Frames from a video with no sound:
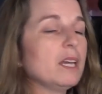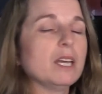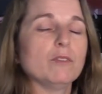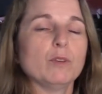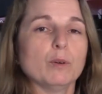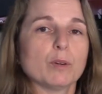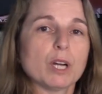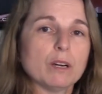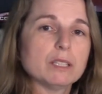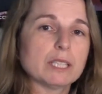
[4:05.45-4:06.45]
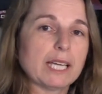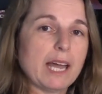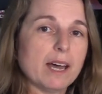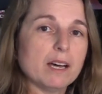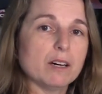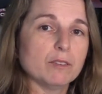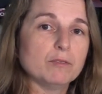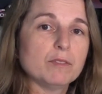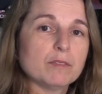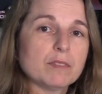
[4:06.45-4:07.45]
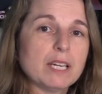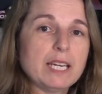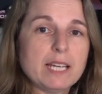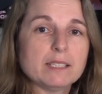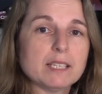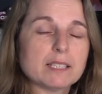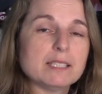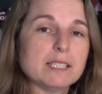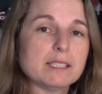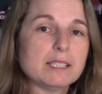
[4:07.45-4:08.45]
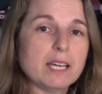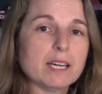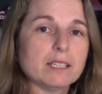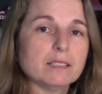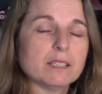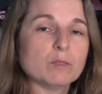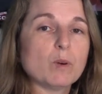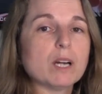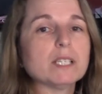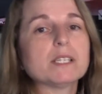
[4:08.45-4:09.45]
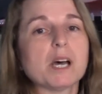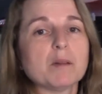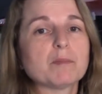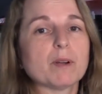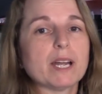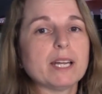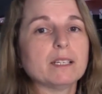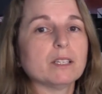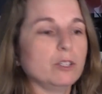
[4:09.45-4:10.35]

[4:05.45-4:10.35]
If you currently have an A60 stand and wanted to upgrade,